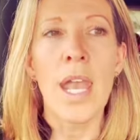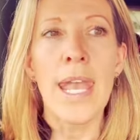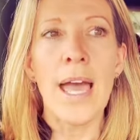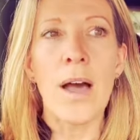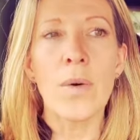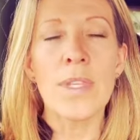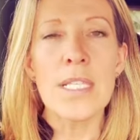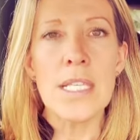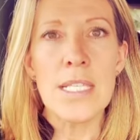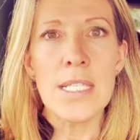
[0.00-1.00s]
Now,
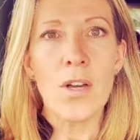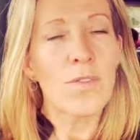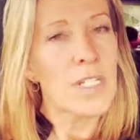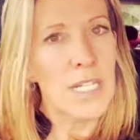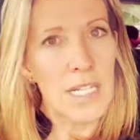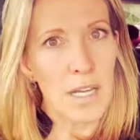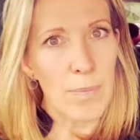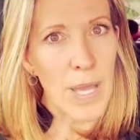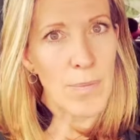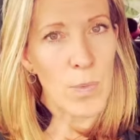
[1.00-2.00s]
this is obviously
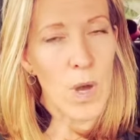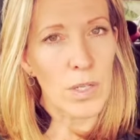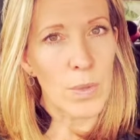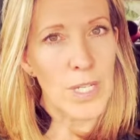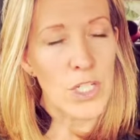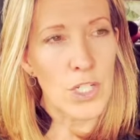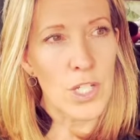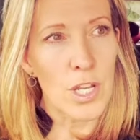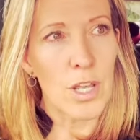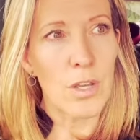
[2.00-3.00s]
like paper 1, question
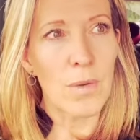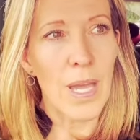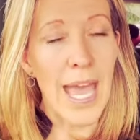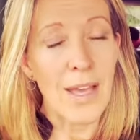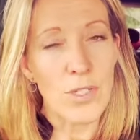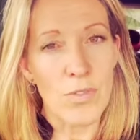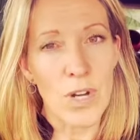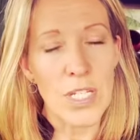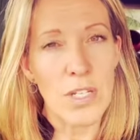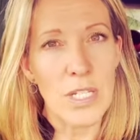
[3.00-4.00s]
2, how's the
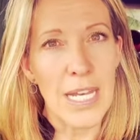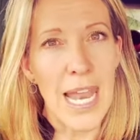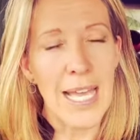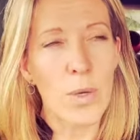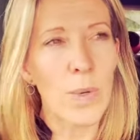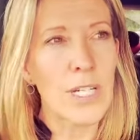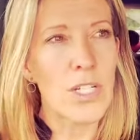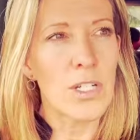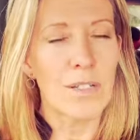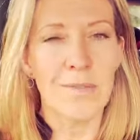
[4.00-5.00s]
writer using
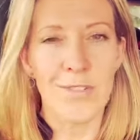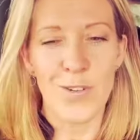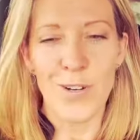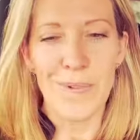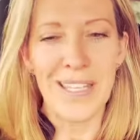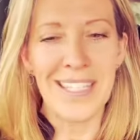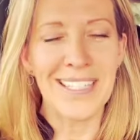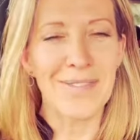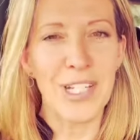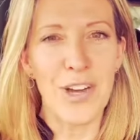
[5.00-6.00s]
language? Sorry about
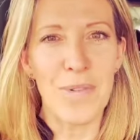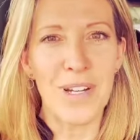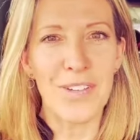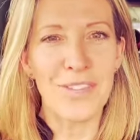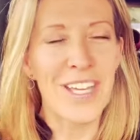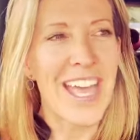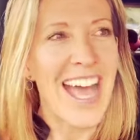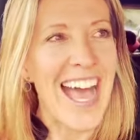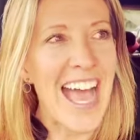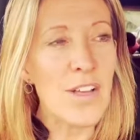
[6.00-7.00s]
that, my car went off.
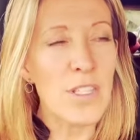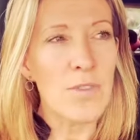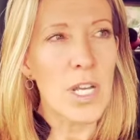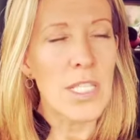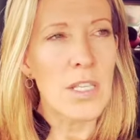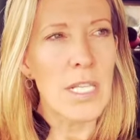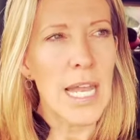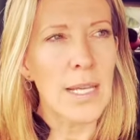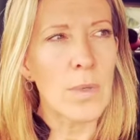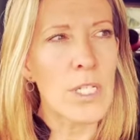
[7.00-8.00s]
How's the writer using
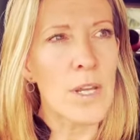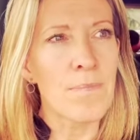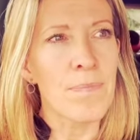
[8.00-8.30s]
language?